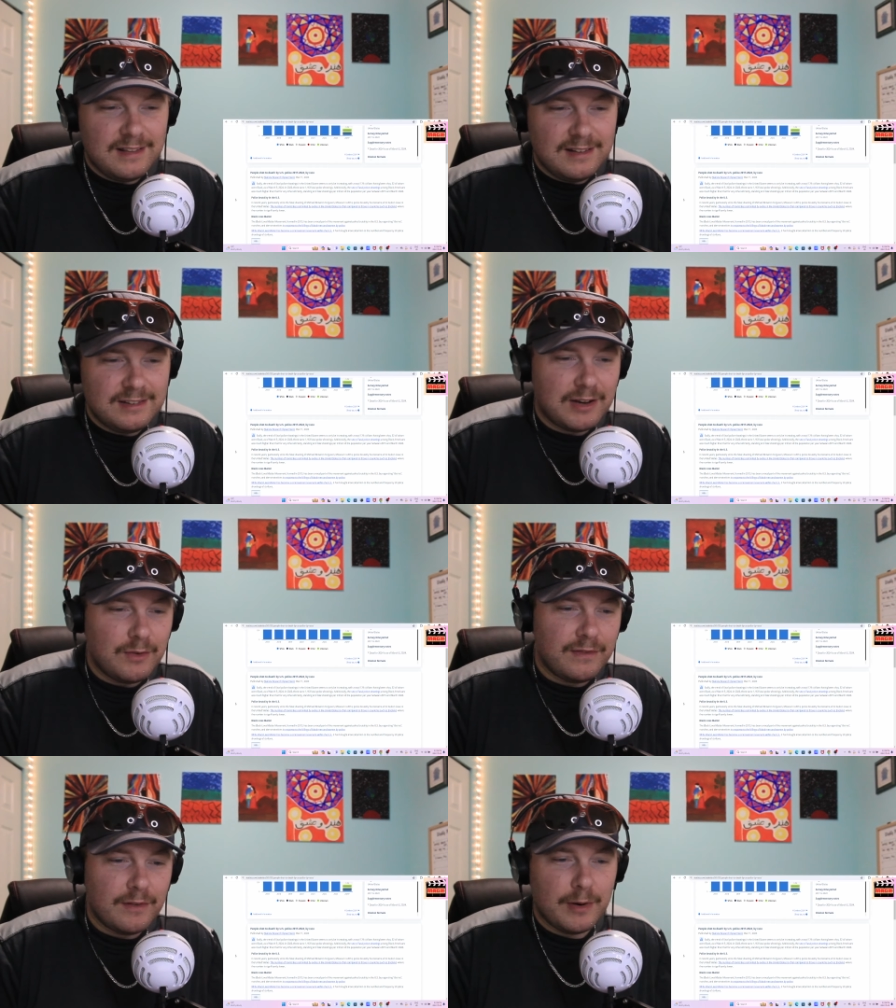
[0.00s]
January,
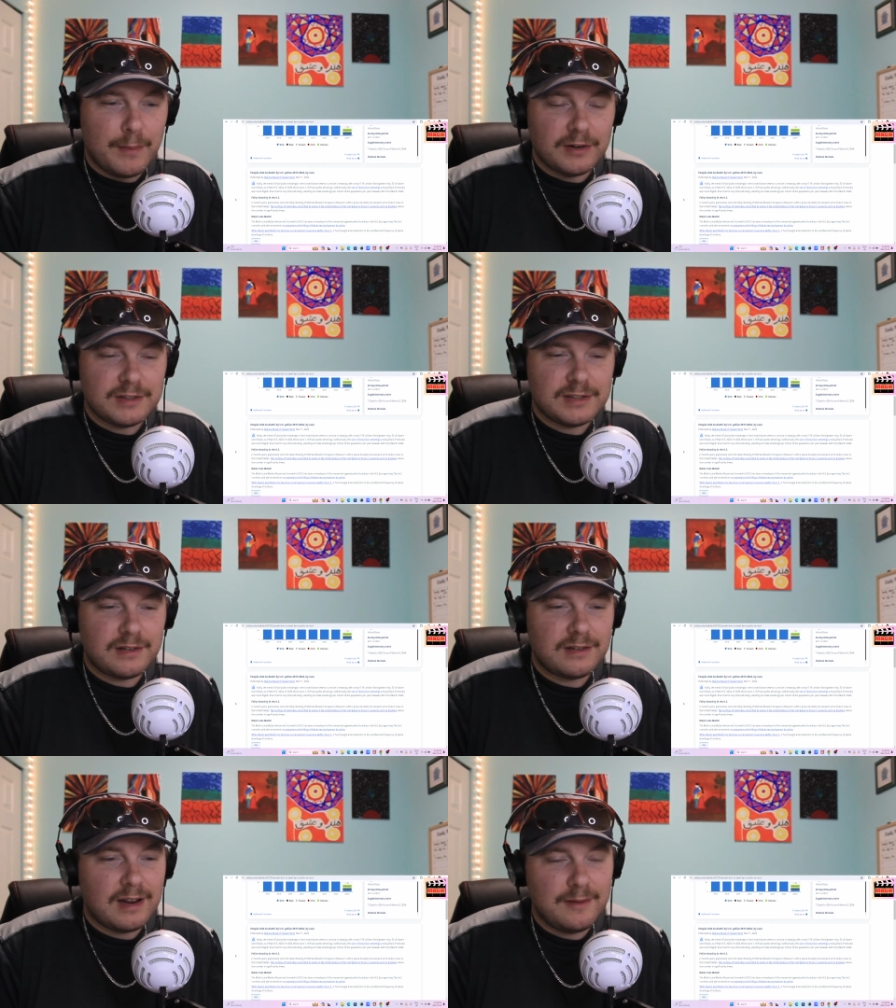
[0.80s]
February, March,
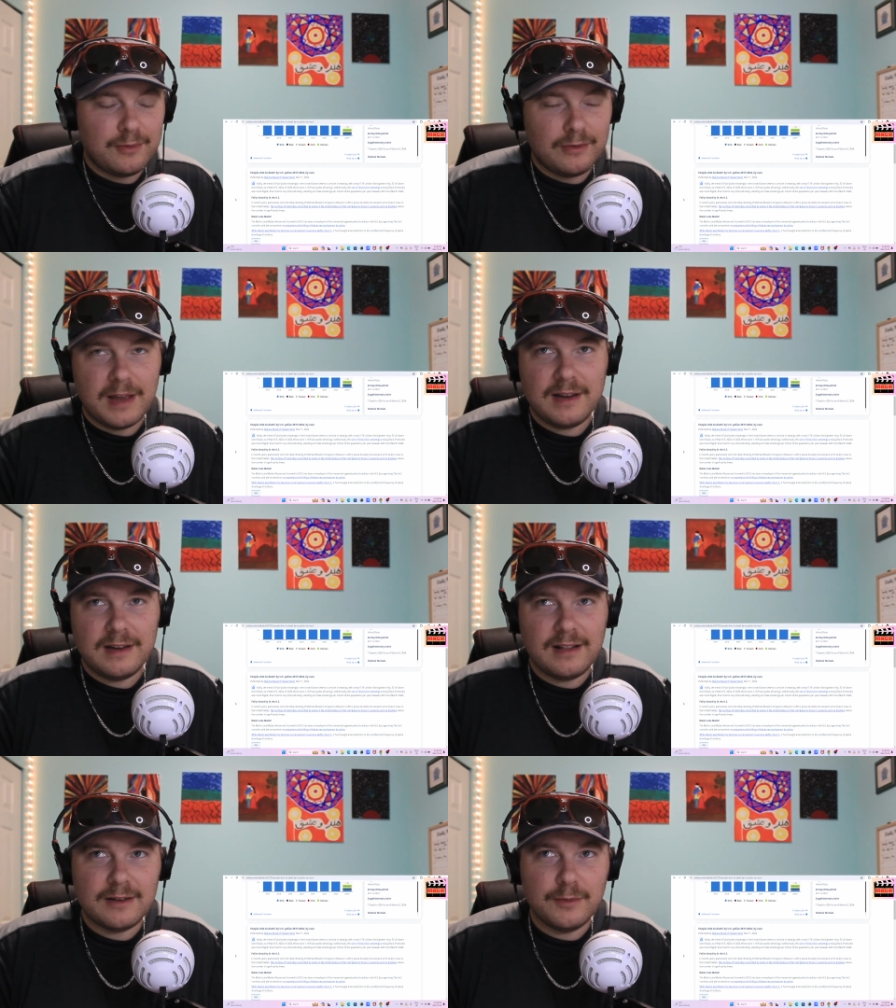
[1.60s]
April, May,
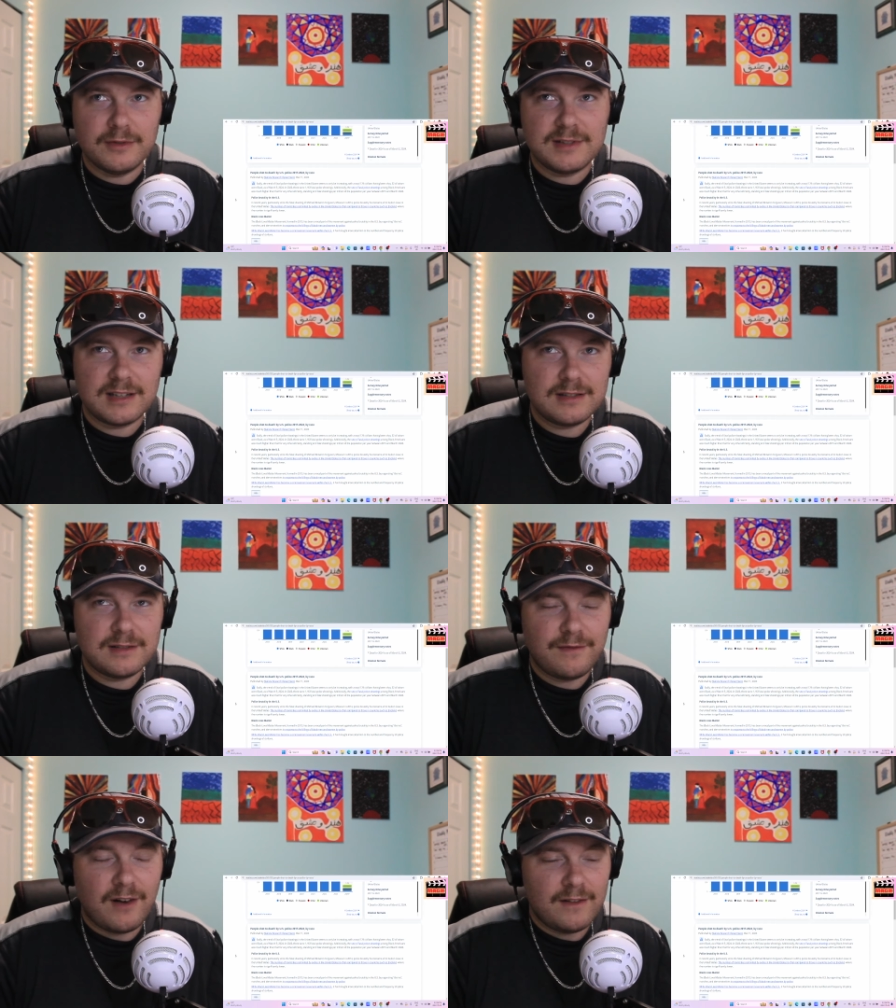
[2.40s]
like we're six
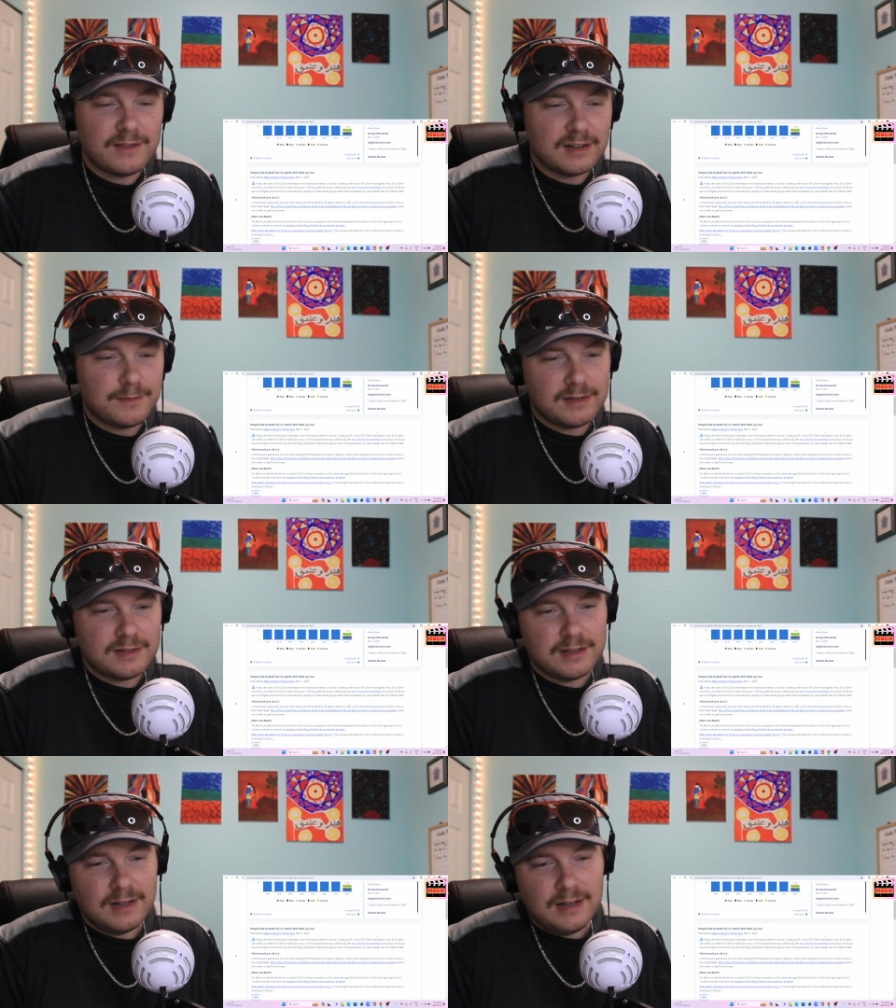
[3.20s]
months.